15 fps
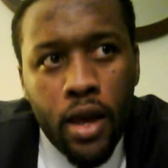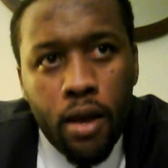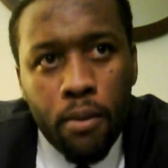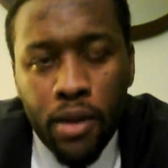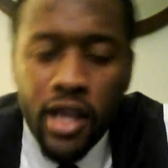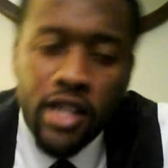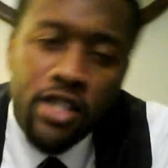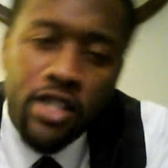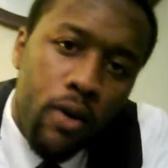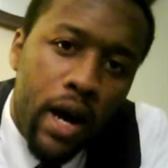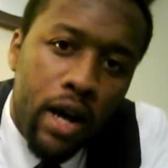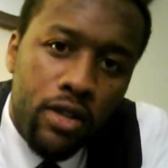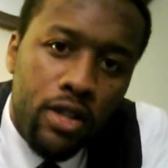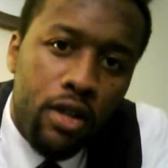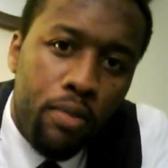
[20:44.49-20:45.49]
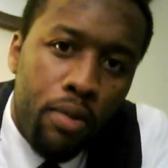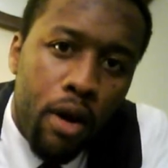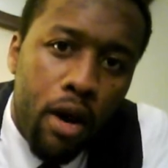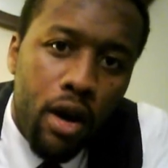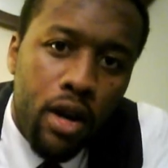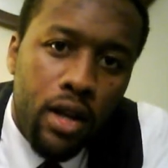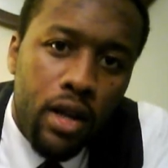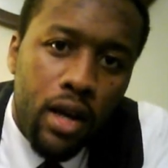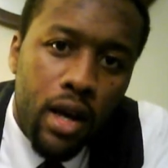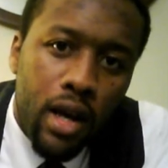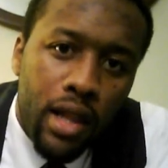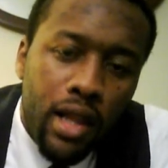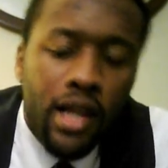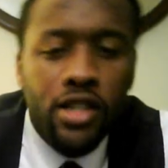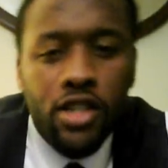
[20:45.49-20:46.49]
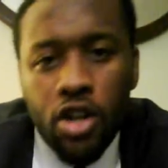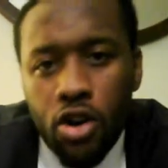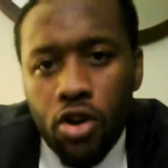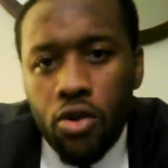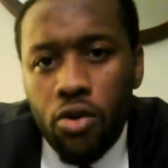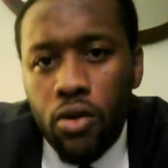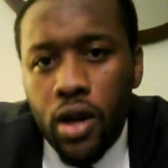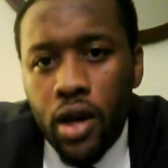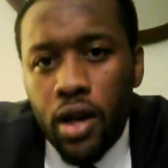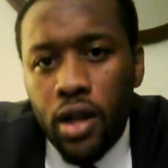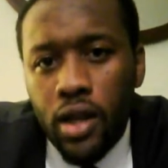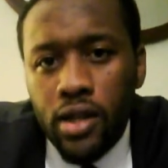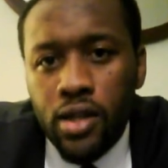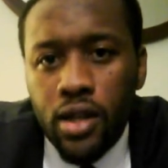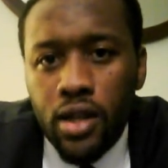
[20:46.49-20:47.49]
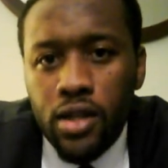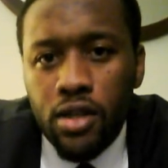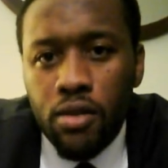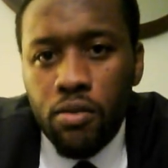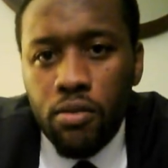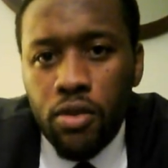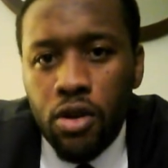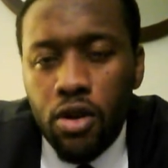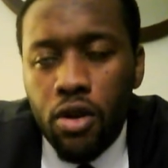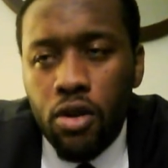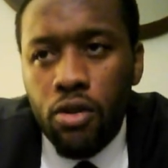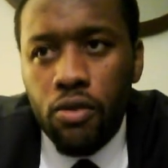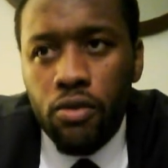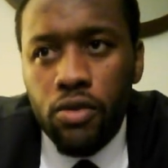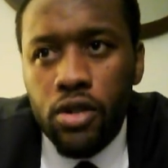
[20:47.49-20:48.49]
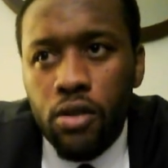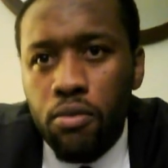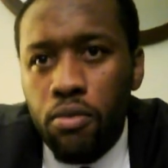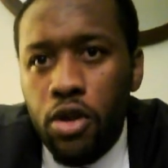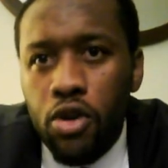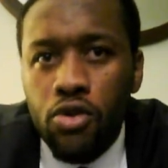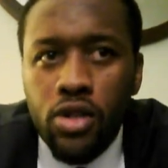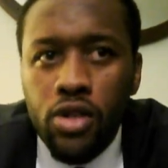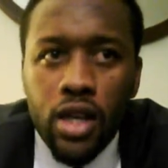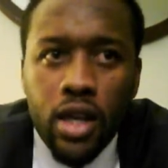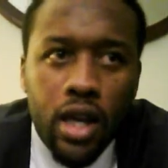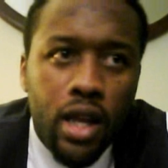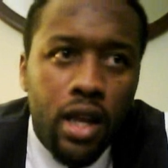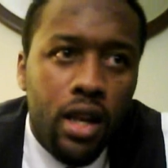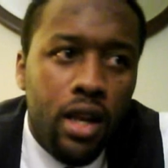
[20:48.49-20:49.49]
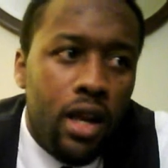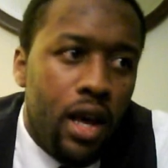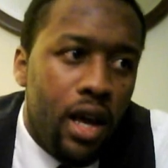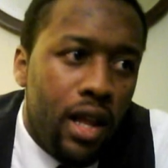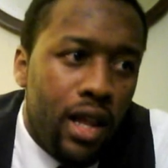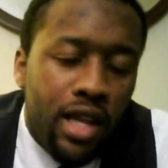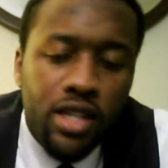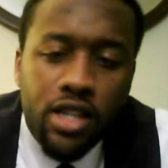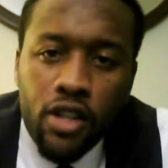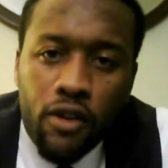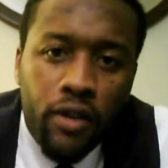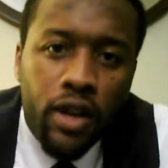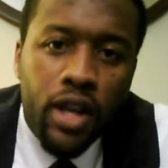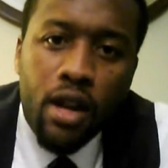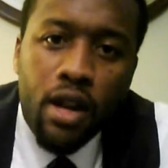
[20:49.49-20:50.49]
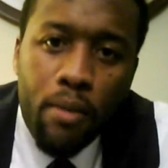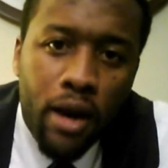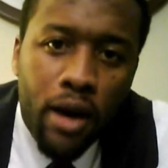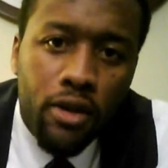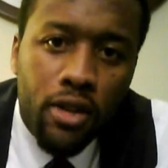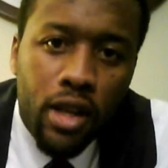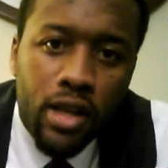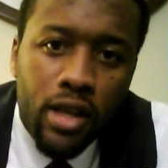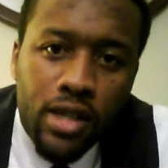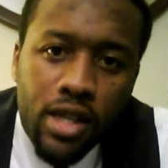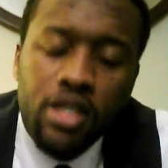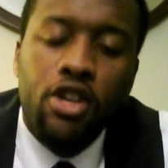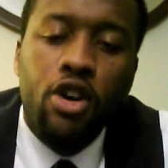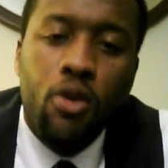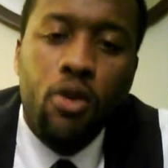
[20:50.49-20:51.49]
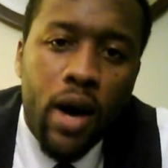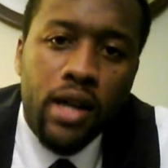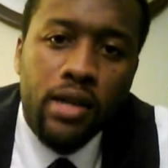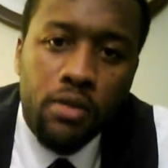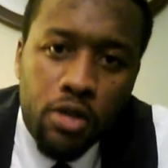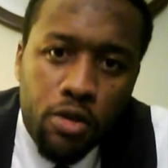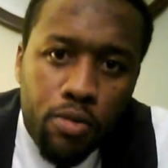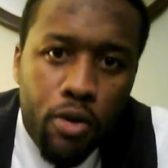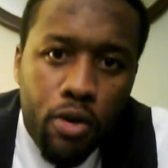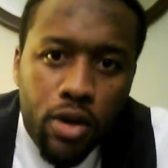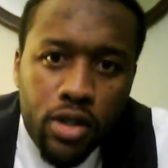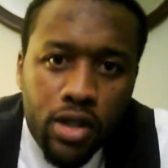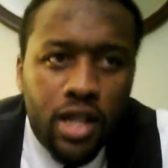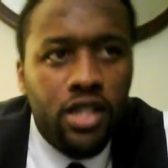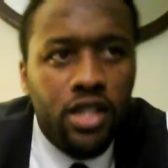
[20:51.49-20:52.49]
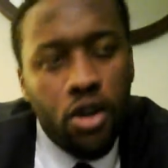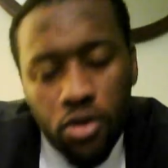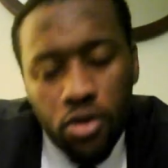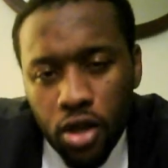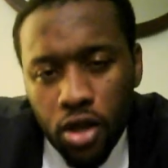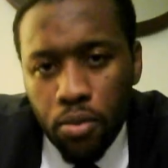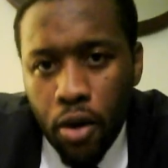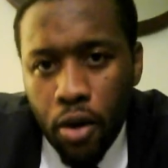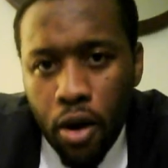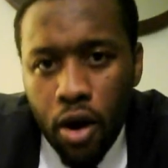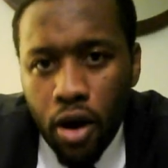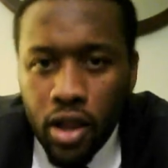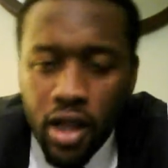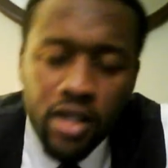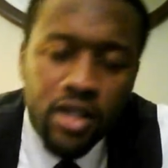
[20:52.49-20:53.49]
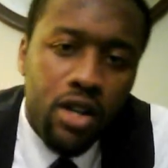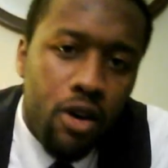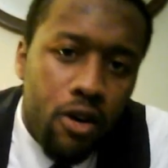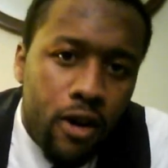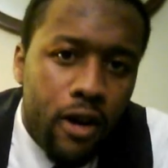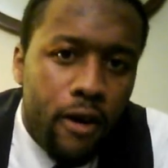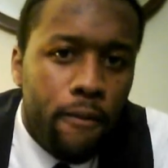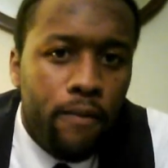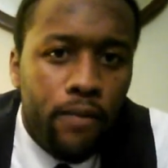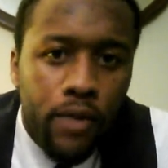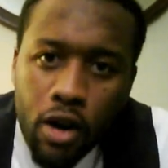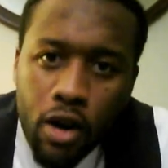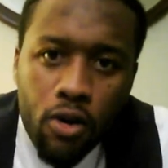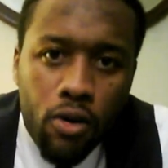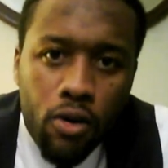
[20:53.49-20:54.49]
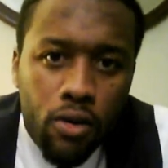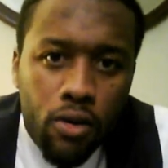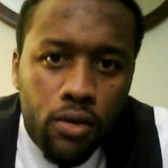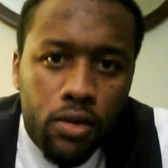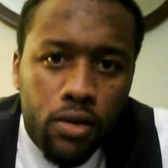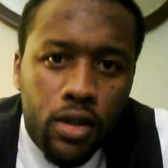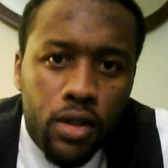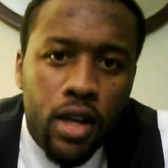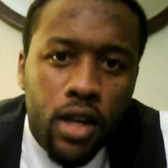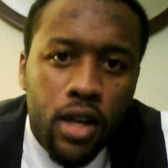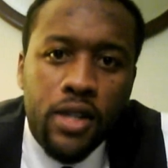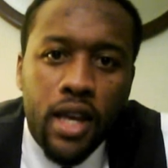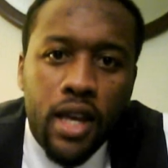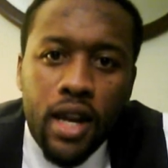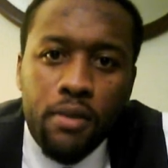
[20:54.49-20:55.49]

But let's go out to the party. Let's go listen to some, you know, some music, and let's just forget about things. Let's go watch some sports. Let's go to the bar. Let's go. No. You know what I'm saying?